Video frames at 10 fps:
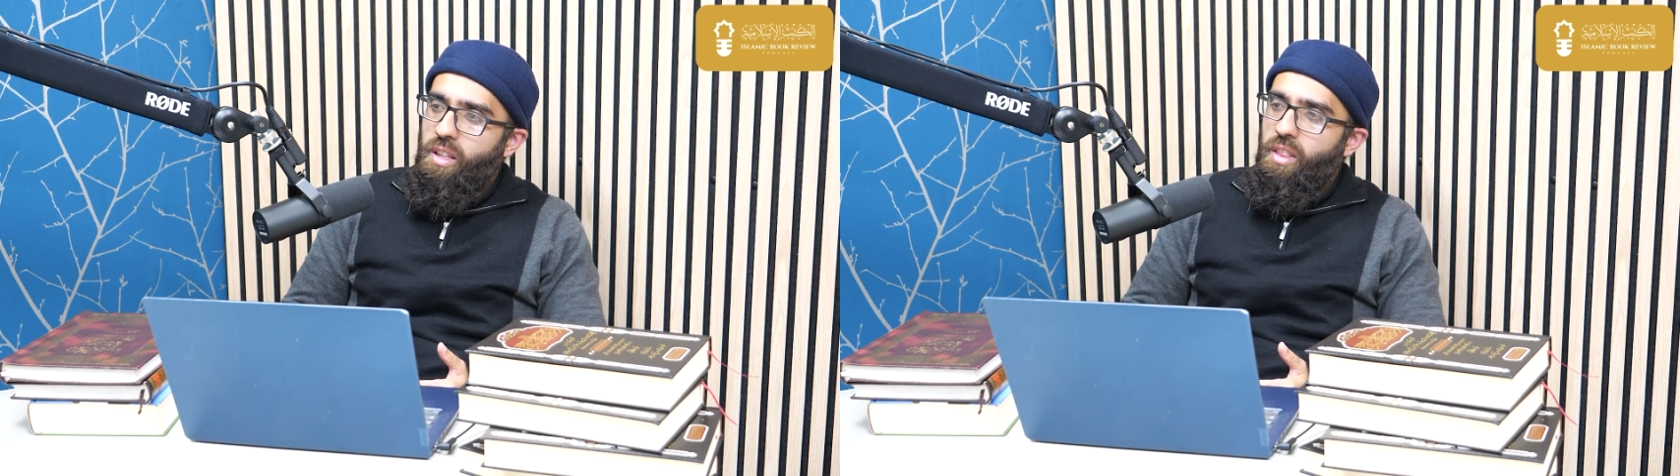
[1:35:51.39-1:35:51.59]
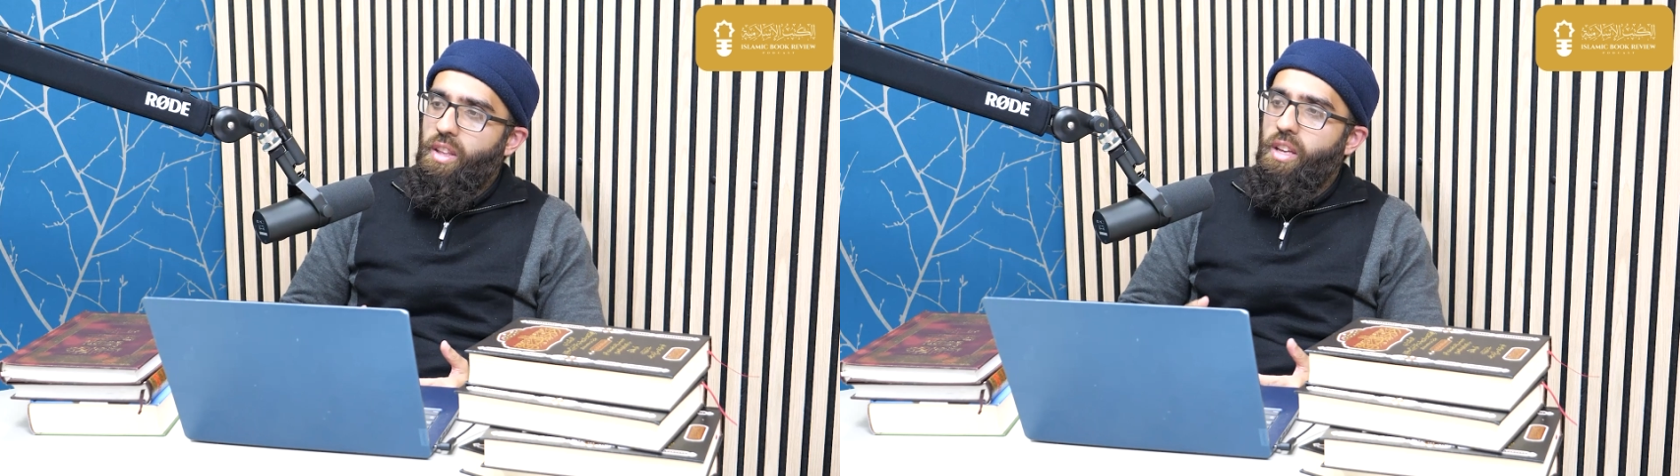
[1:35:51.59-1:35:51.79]

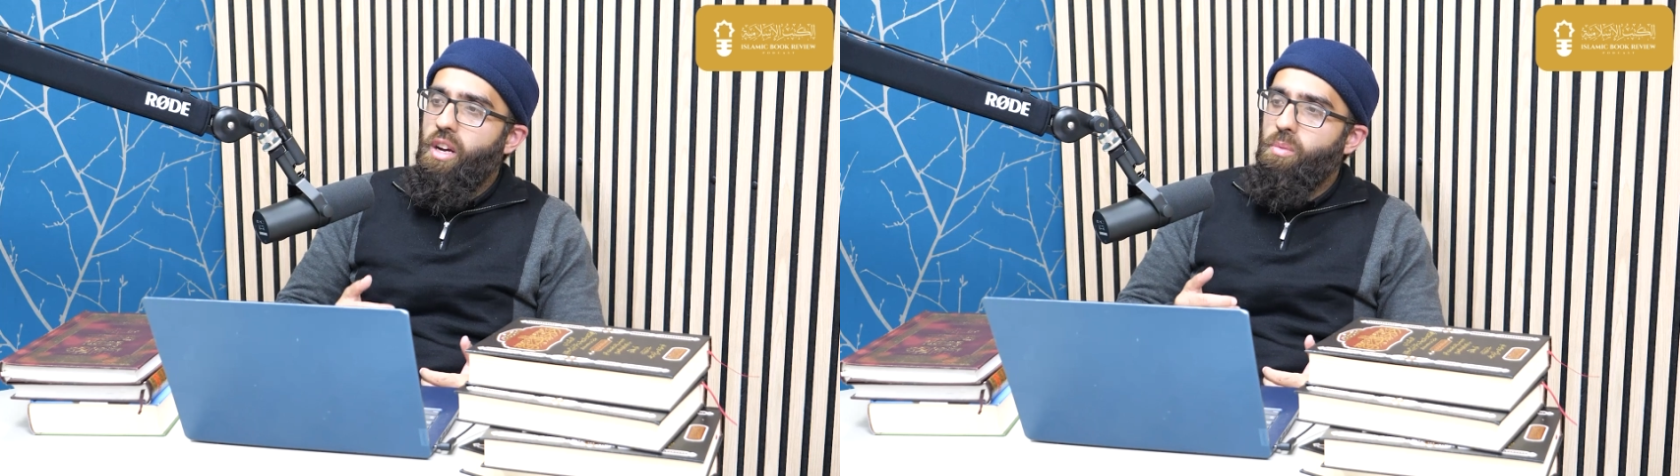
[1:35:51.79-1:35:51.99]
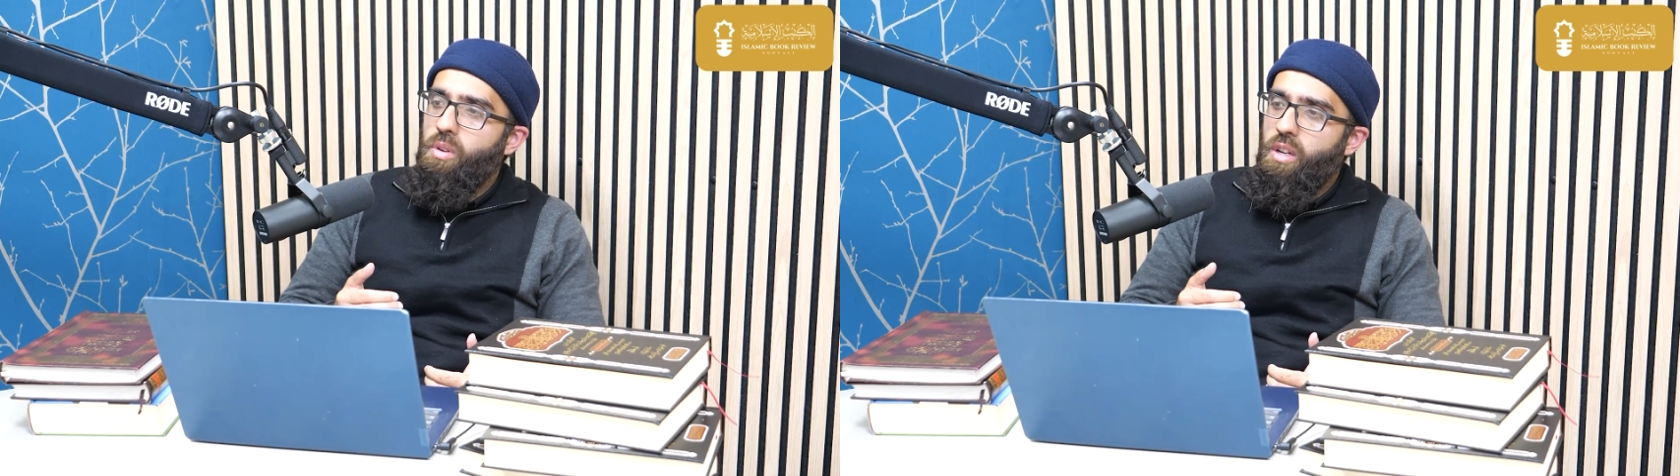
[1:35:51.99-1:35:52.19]
that
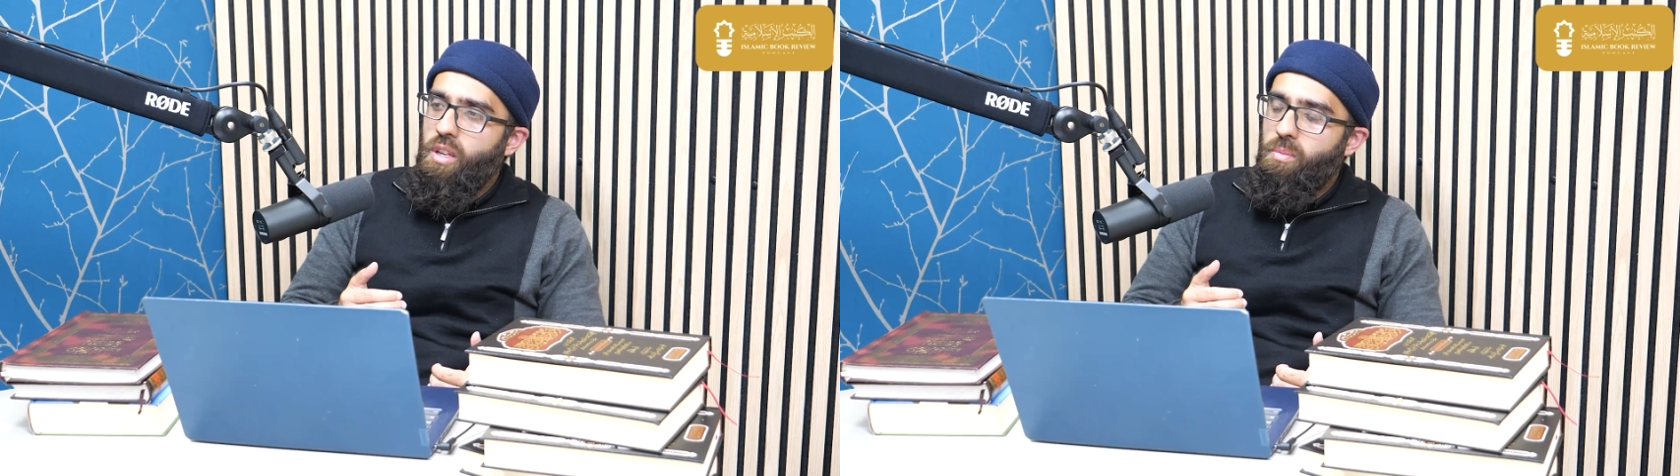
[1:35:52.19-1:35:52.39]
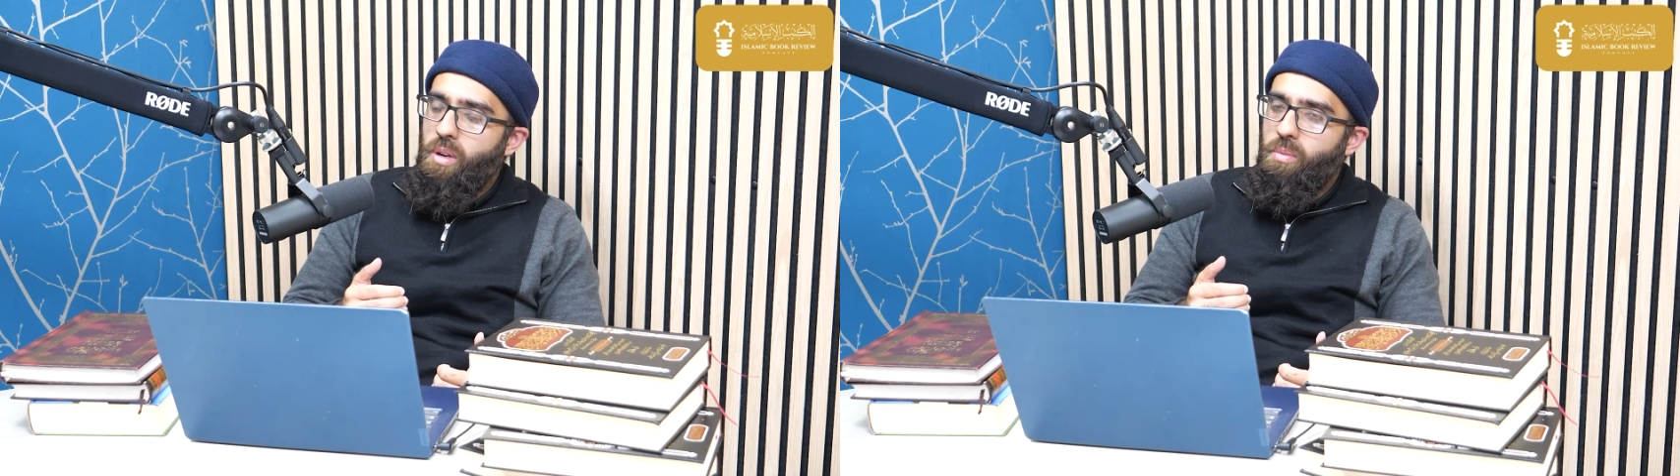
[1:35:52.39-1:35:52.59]

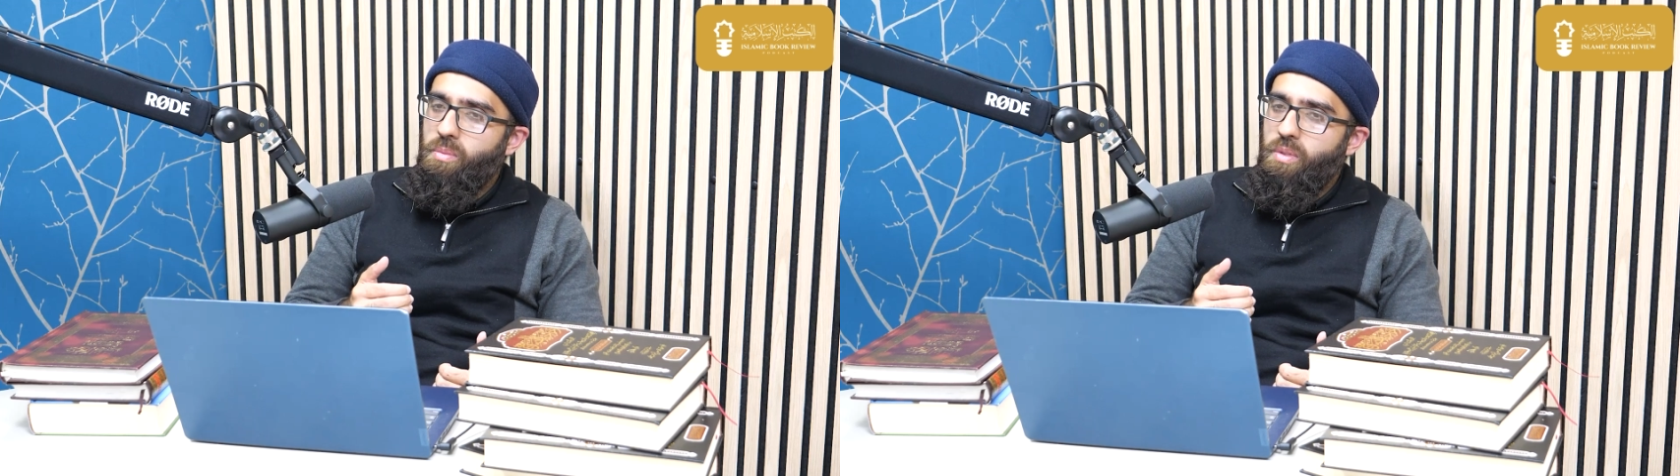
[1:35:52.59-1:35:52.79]
Imam